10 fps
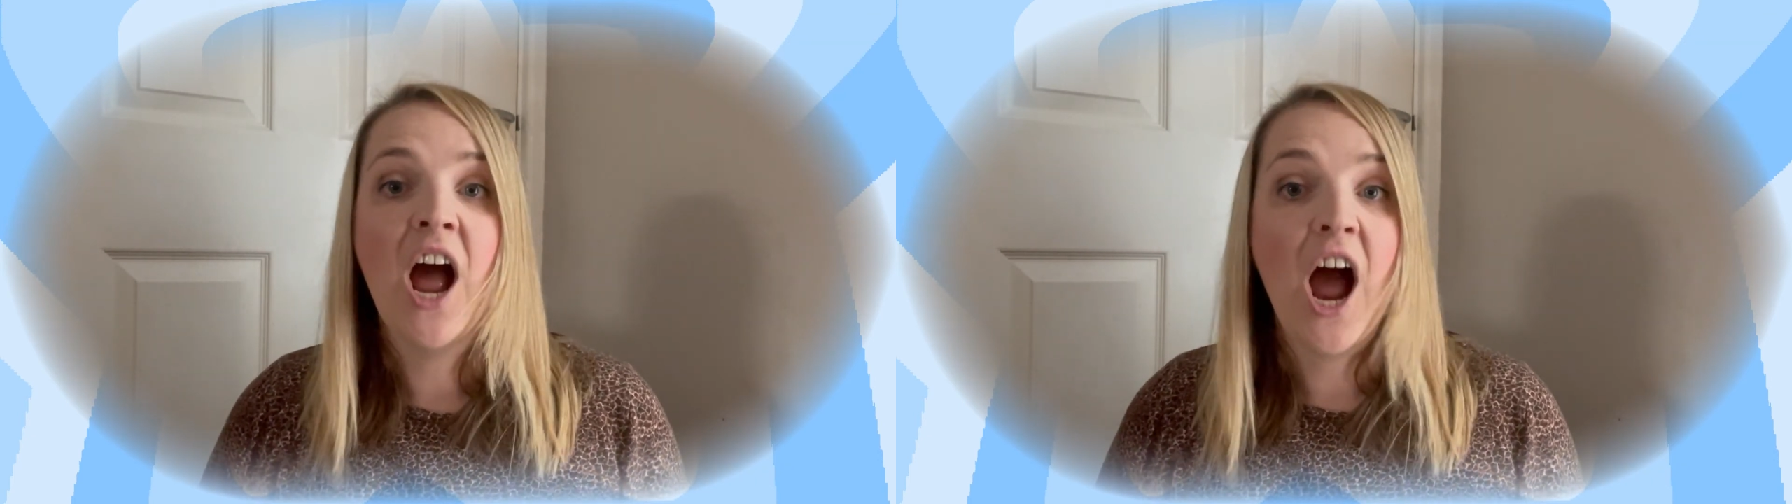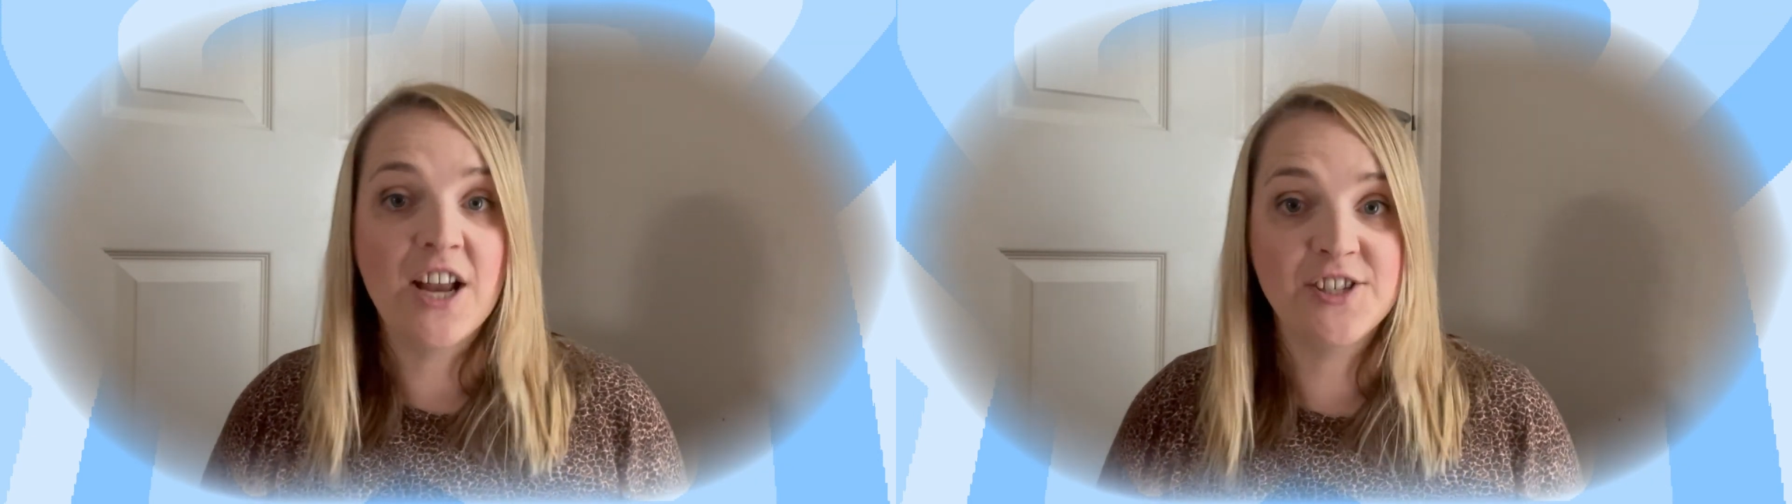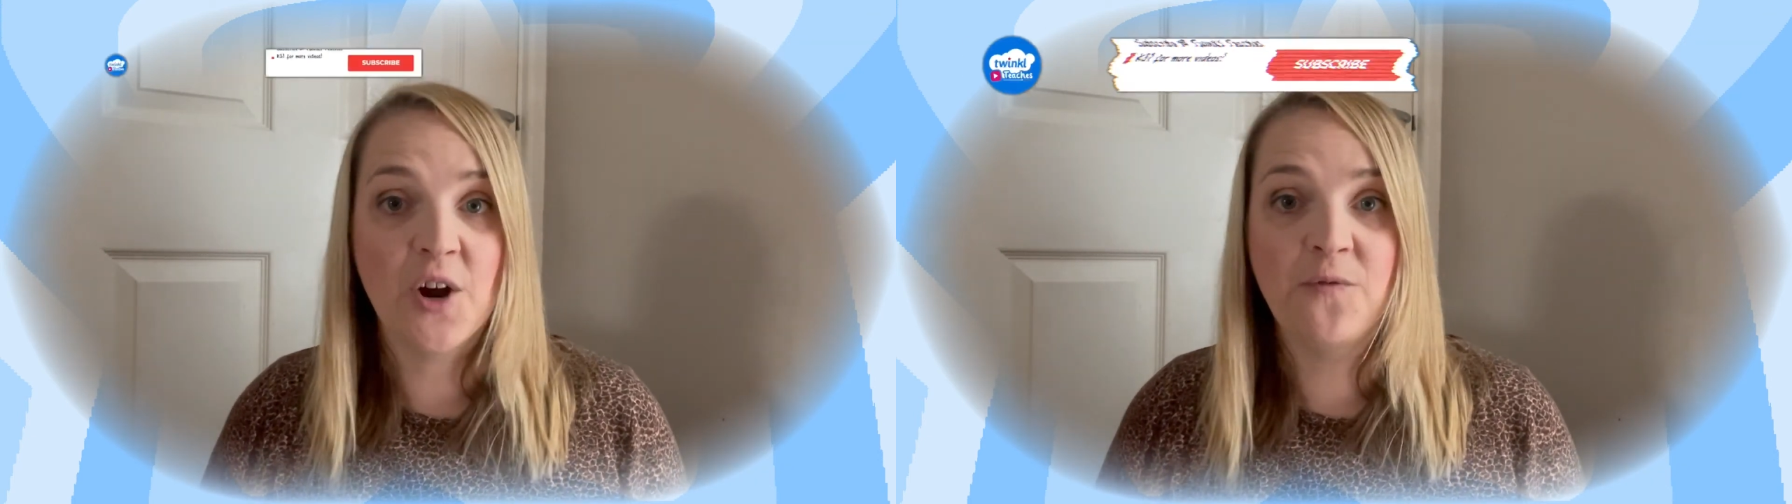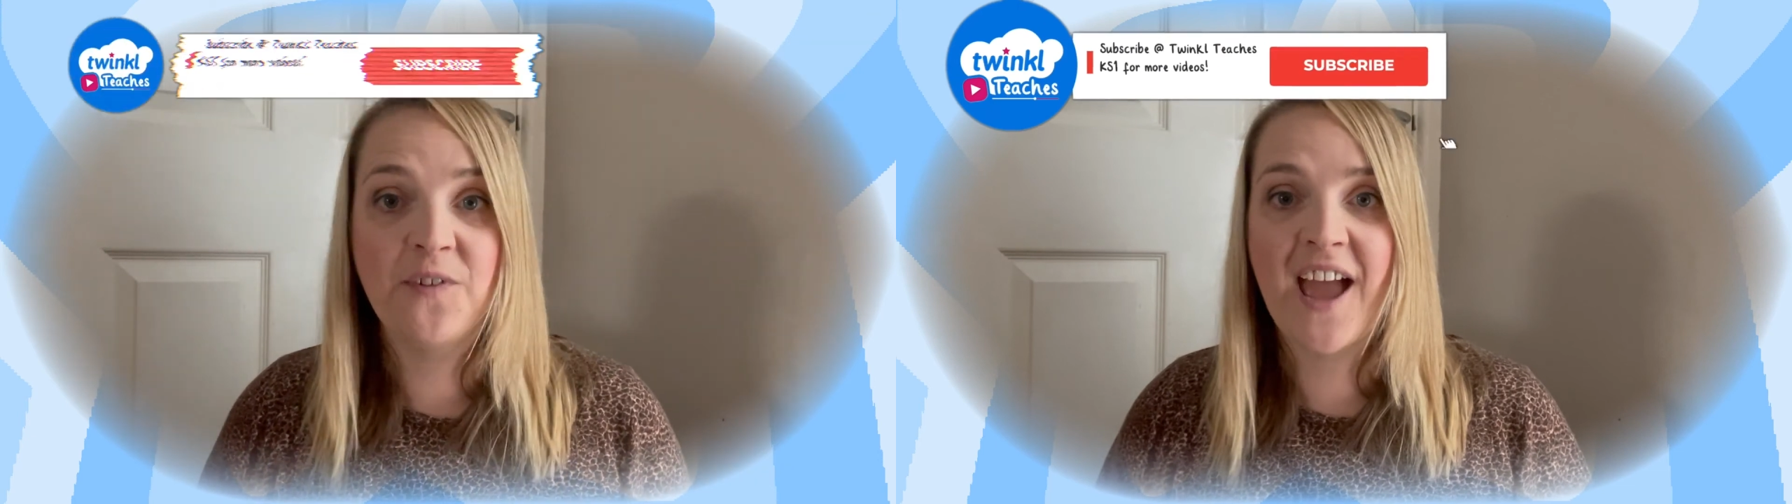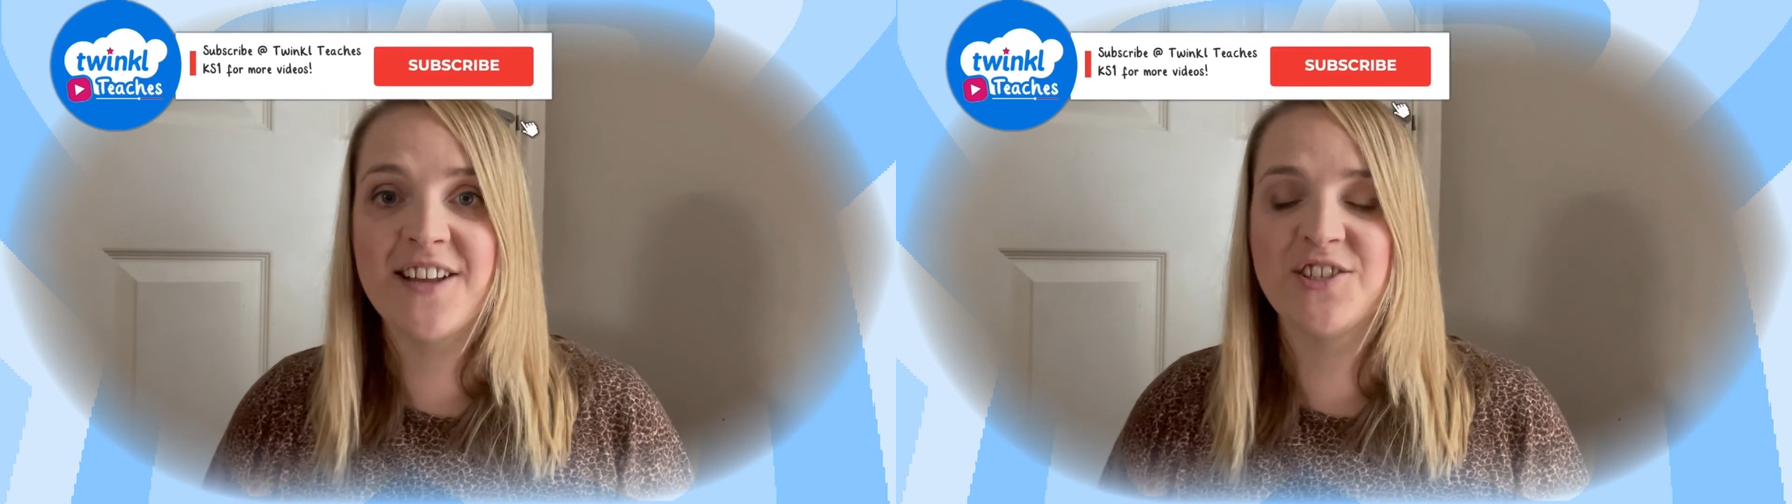And don't
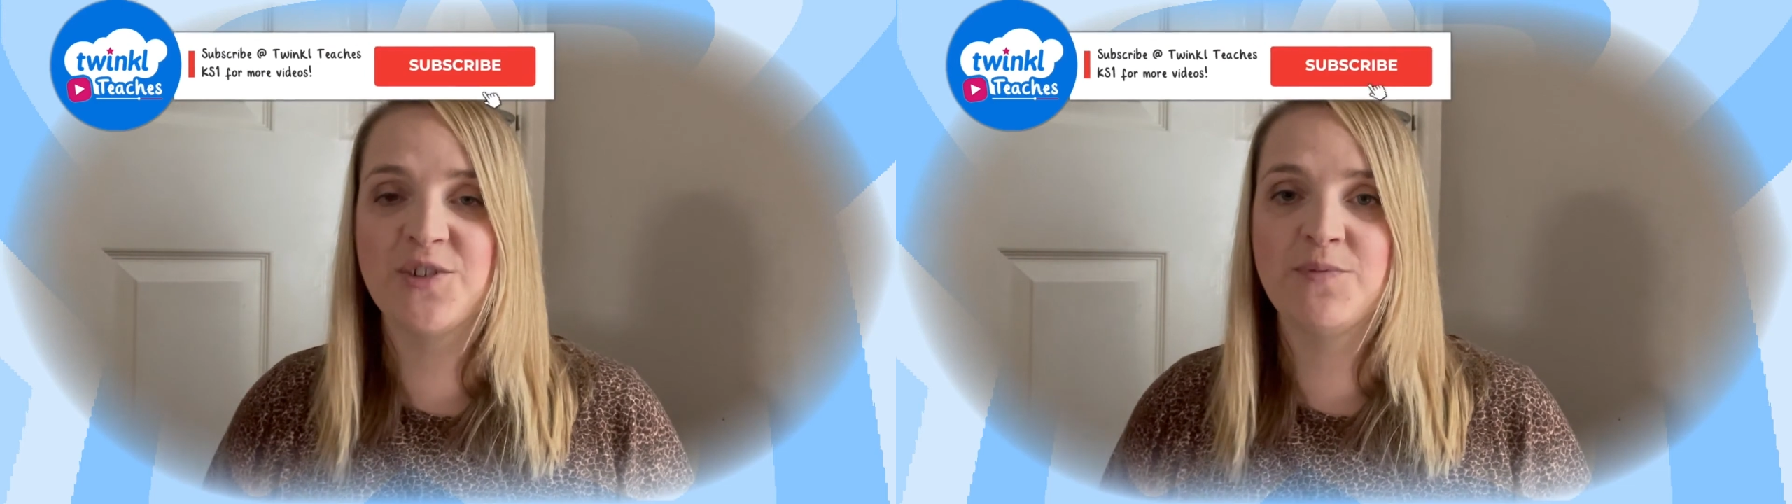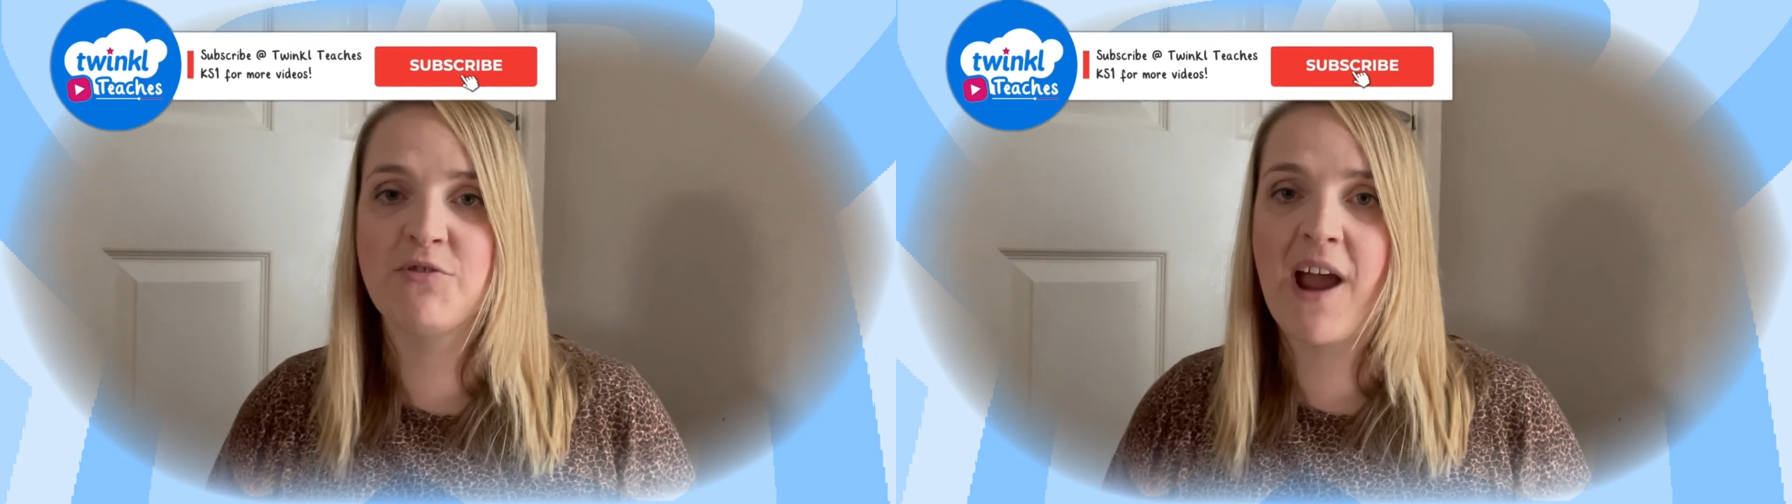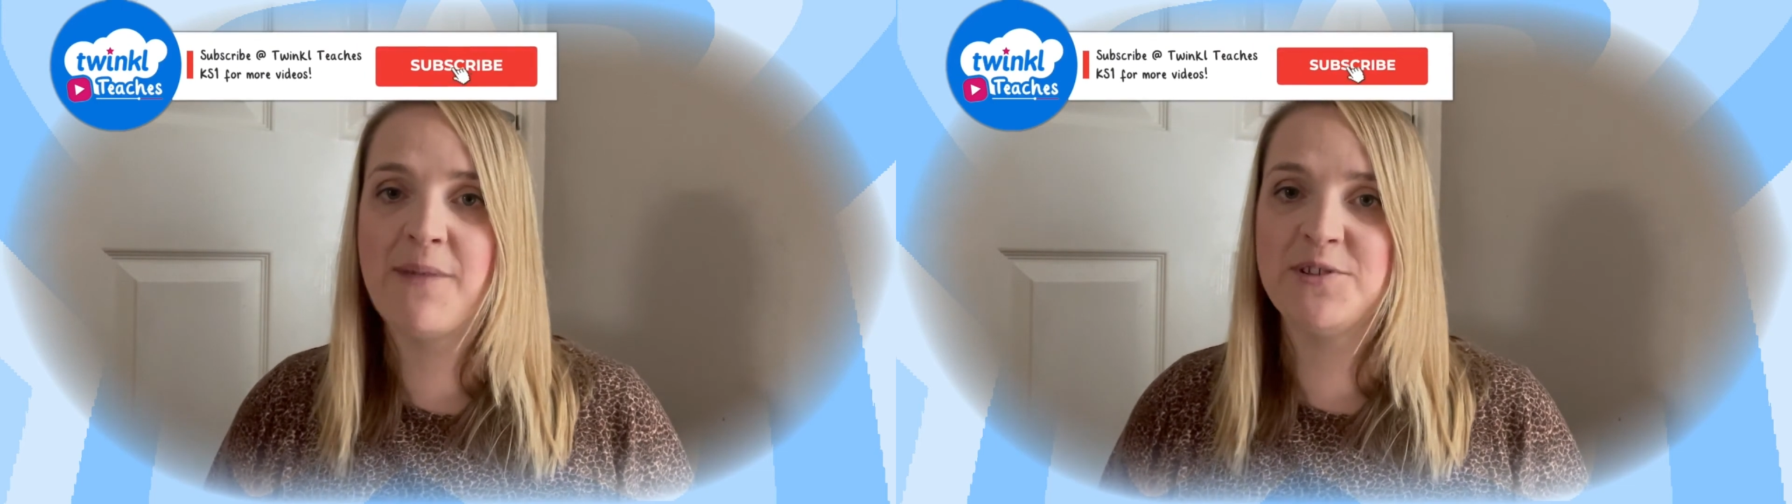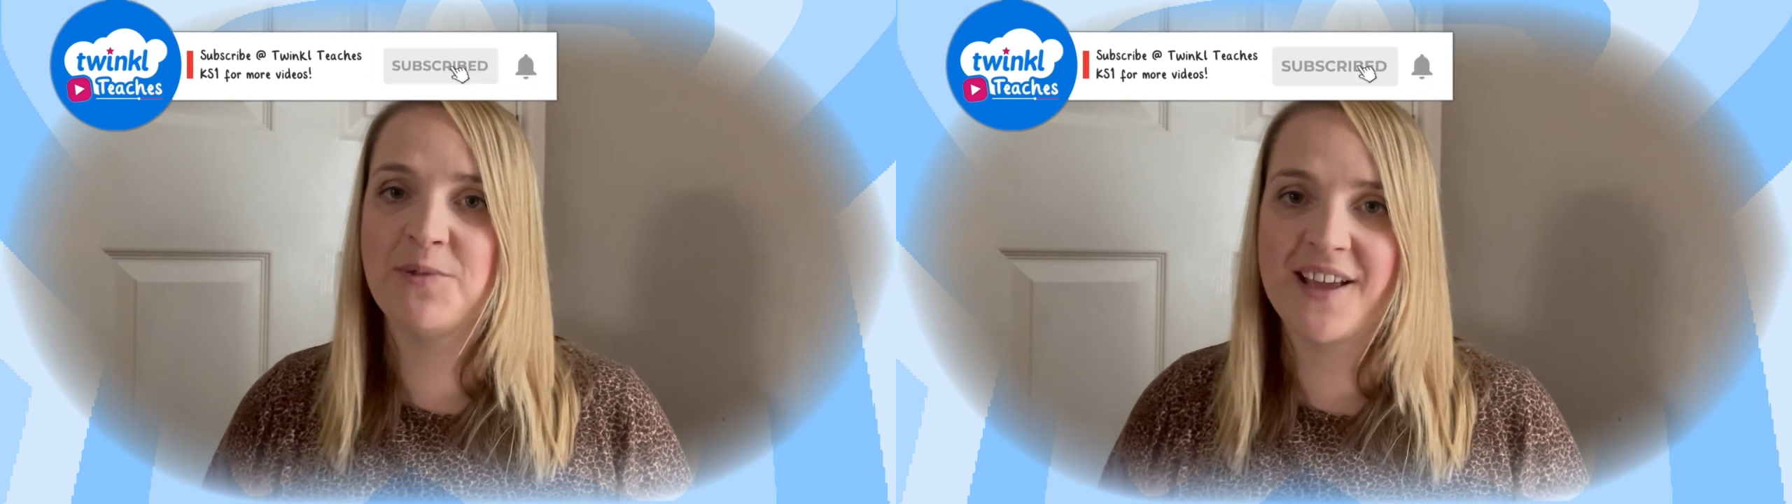forget to subscribe to our